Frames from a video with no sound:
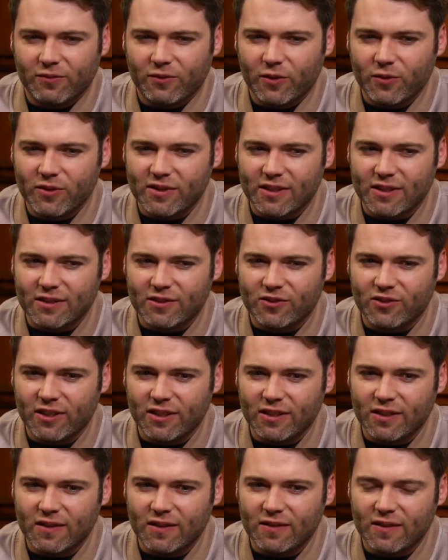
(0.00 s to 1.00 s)
what was his
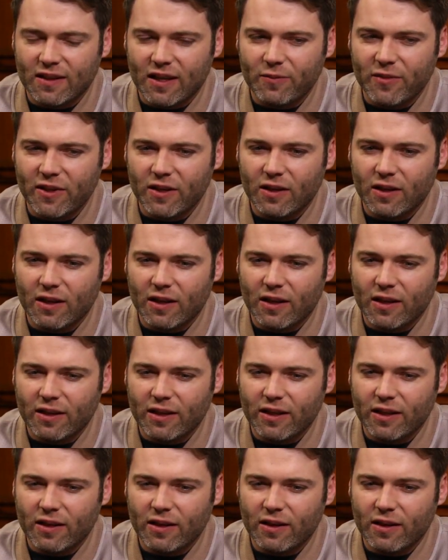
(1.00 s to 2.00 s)
genius? I mean,
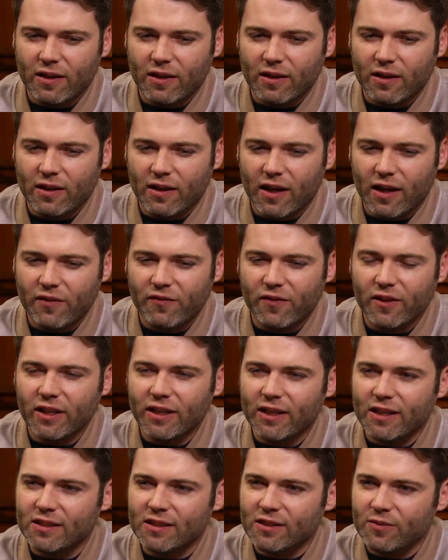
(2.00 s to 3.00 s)
I feel
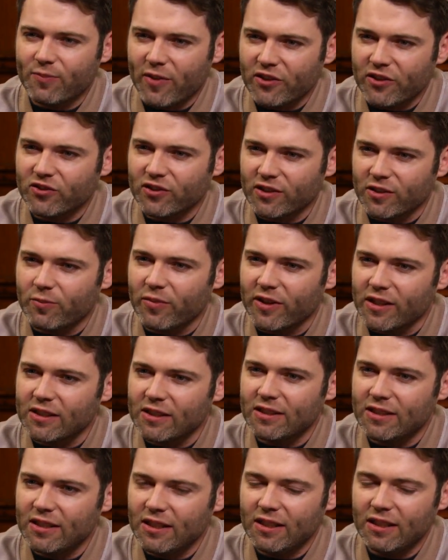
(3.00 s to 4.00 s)
like his special
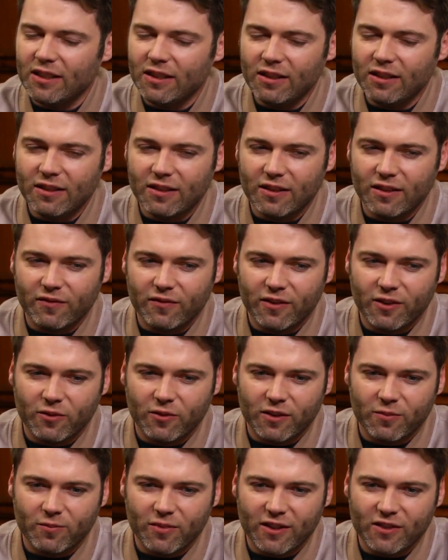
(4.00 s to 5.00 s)
ability, if he
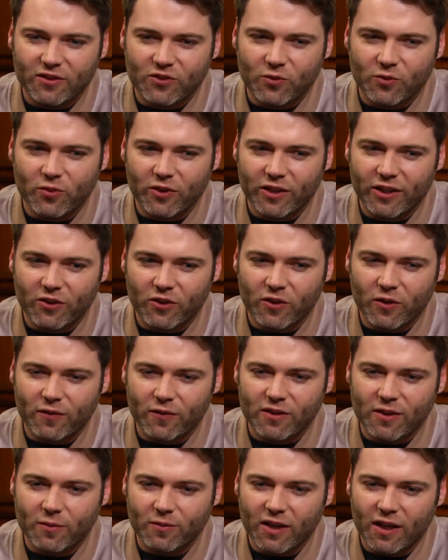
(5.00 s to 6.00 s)
were to be a superhero
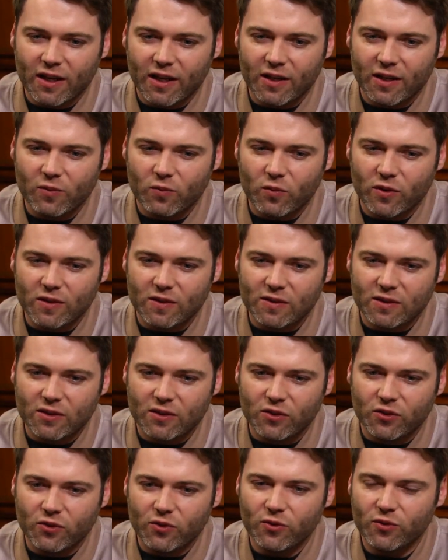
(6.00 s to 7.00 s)
of some kind, was
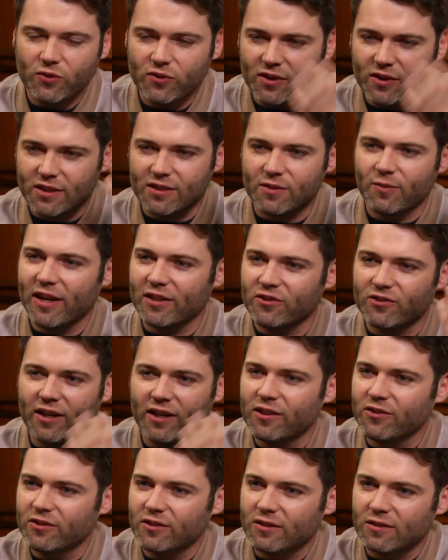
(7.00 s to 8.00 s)
to use his
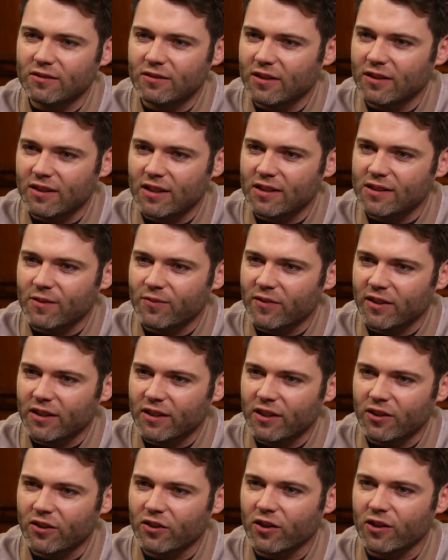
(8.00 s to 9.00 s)
imagination. And that's something
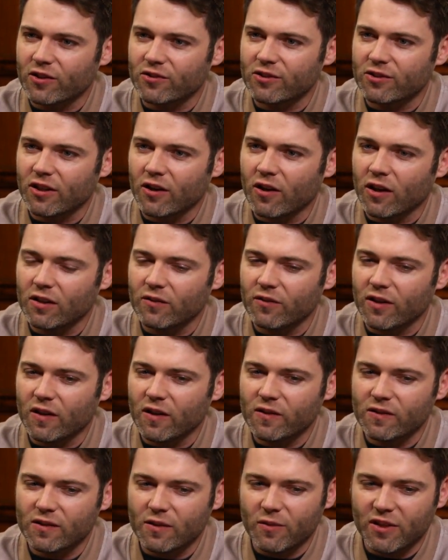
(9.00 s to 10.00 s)
he encouraged in all of
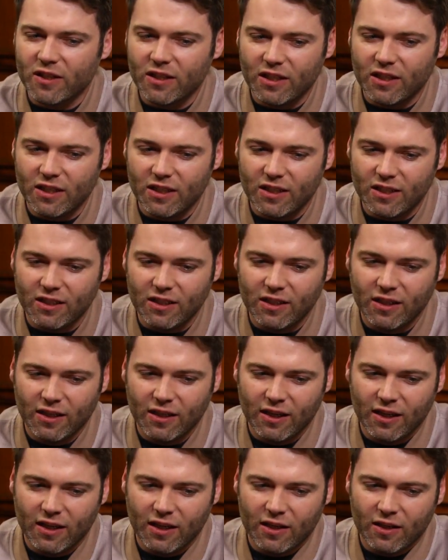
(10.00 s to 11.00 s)
us. I mean, he
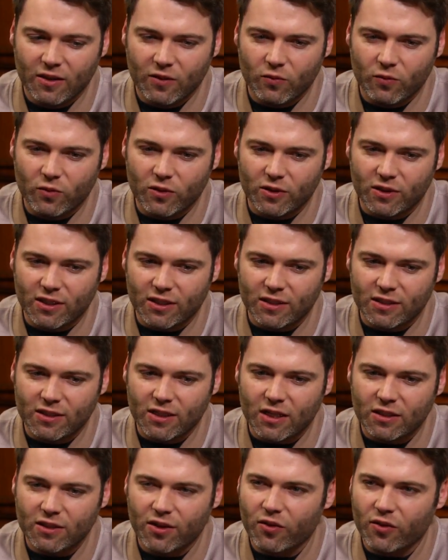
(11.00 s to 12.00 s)
would
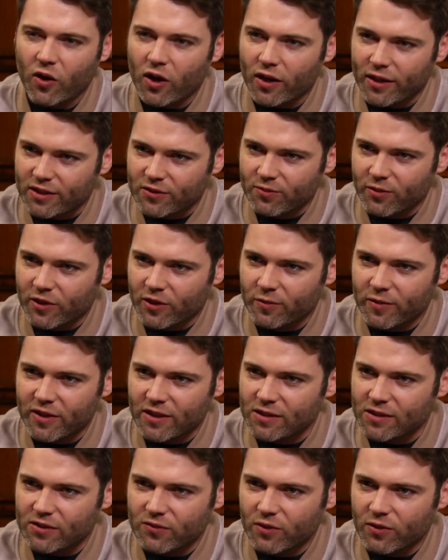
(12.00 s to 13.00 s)
conduct thought
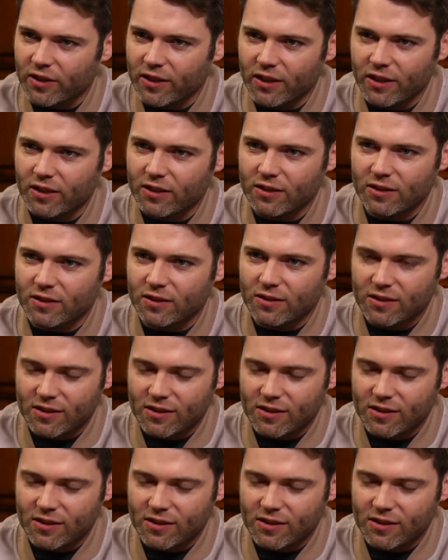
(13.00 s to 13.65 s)
experiments where he could